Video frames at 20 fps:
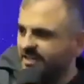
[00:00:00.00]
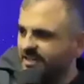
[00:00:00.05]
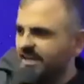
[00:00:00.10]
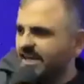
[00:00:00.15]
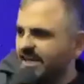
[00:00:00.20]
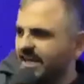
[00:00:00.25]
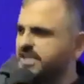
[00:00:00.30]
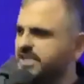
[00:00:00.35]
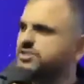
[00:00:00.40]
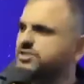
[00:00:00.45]

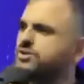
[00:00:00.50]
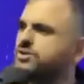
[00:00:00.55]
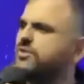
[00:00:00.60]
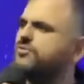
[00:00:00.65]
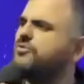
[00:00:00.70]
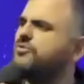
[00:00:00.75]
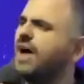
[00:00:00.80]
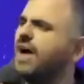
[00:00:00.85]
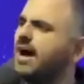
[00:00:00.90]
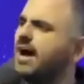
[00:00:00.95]
It's so
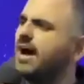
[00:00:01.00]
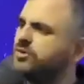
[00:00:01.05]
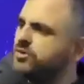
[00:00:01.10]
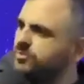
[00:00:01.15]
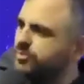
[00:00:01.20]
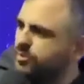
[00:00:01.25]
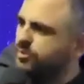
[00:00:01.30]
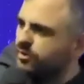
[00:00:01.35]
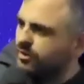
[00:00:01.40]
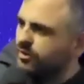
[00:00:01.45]

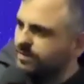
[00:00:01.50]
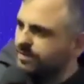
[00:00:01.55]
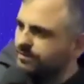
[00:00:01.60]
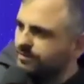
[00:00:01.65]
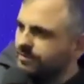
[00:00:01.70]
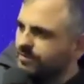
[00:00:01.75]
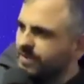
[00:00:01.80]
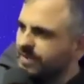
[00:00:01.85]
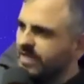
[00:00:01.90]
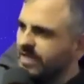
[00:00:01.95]
valuable.
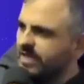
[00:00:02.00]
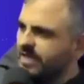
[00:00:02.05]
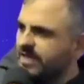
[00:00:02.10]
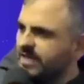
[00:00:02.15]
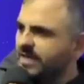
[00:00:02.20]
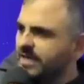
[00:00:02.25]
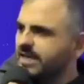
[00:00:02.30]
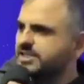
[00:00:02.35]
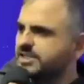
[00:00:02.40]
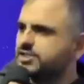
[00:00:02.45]

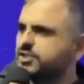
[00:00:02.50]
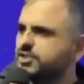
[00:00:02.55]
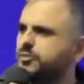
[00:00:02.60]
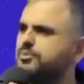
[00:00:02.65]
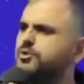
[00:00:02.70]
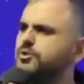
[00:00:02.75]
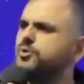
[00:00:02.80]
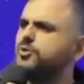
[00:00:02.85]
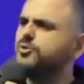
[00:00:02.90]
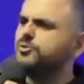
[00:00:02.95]
It's so
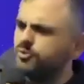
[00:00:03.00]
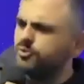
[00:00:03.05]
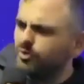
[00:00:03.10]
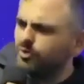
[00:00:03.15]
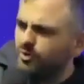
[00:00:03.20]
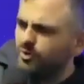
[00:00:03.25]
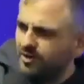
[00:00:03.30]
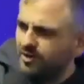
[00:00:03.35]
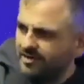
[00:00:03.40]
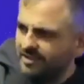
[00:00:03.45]

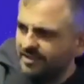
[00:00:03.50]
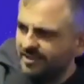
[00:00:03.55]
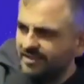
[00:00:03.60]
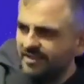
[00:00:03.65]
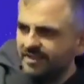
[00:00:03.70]
beautiful